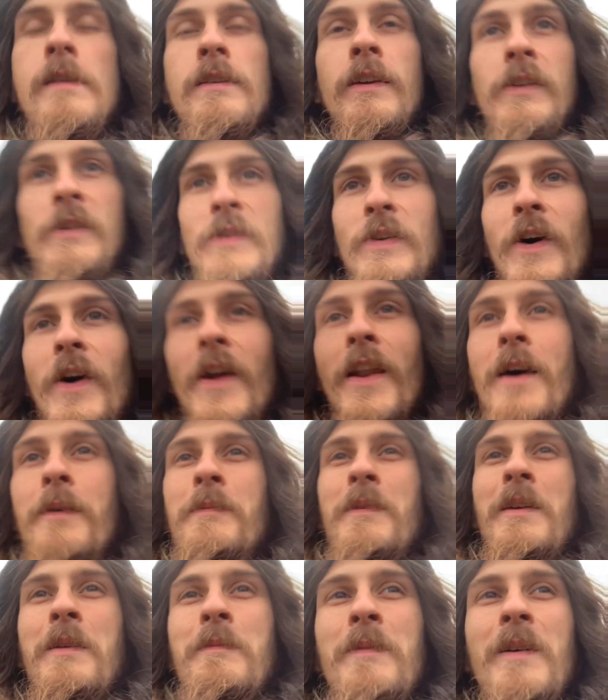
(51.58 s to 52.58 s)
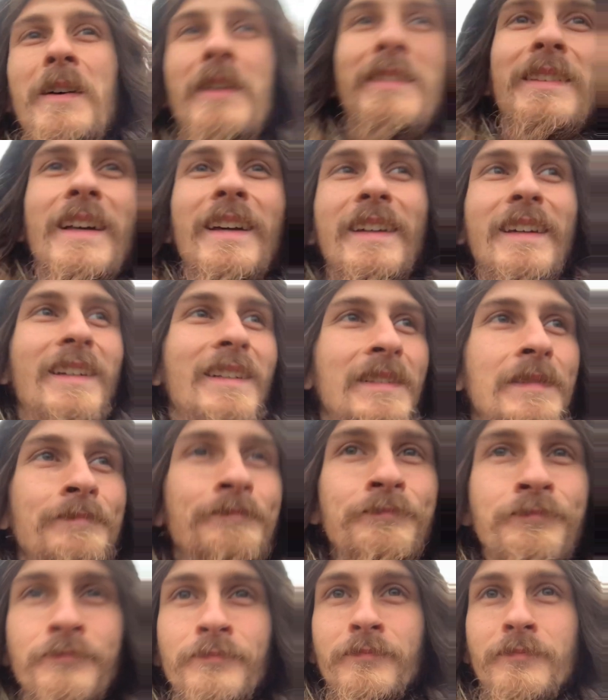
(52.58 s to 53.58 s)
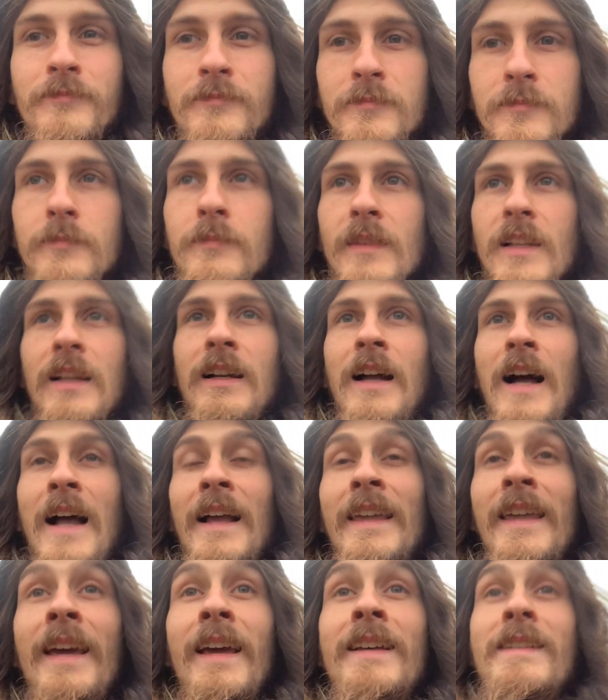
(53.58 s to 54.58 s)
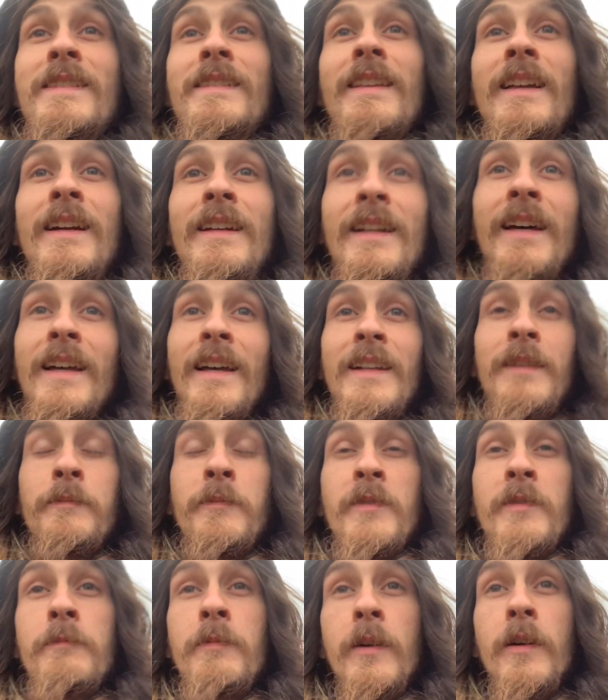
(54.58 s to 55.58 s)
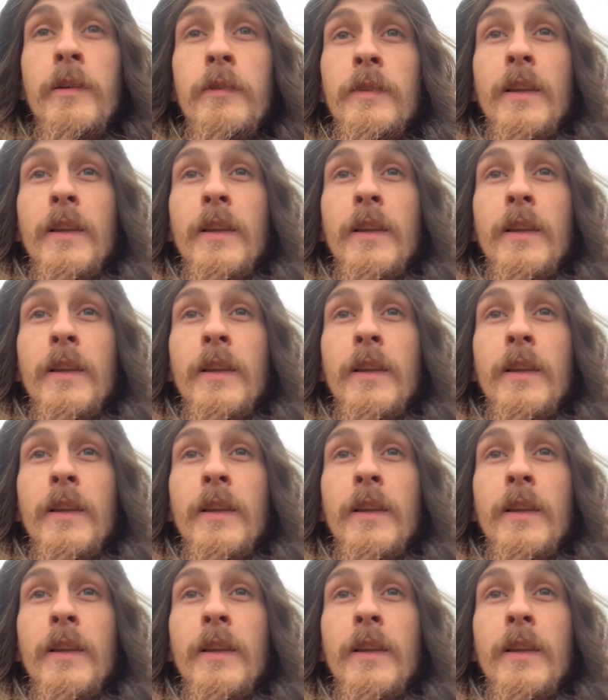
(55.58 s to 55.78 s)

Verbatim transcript: you know what I mean, bro? Like I can't stand the enemy, bro.